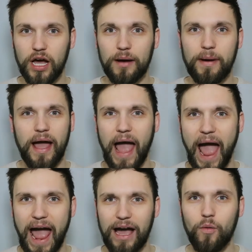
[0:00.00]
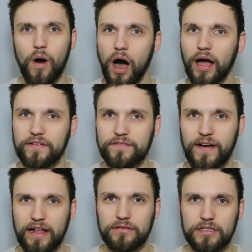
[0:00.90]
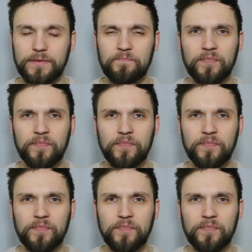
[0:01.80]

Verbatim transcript: up how I felt.